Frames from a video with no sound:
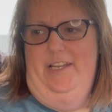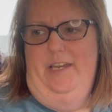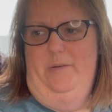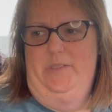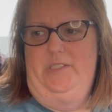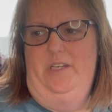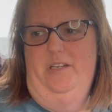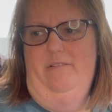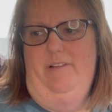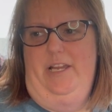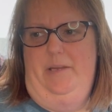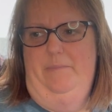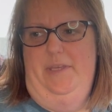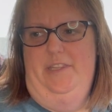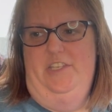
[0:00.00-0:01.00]
I was going to
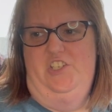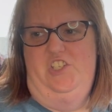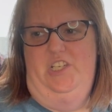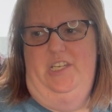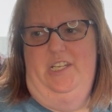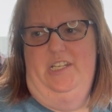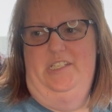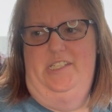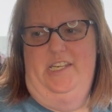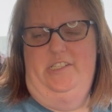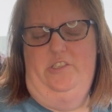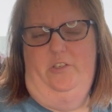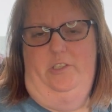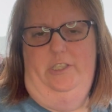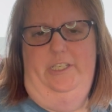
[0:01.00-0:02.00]
recommend that she get a
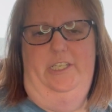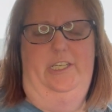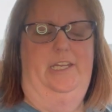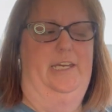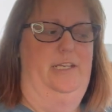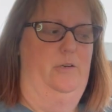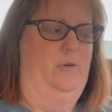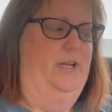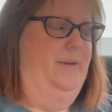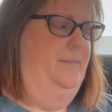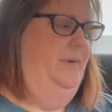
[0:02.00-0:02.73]
dental cleaning anyway,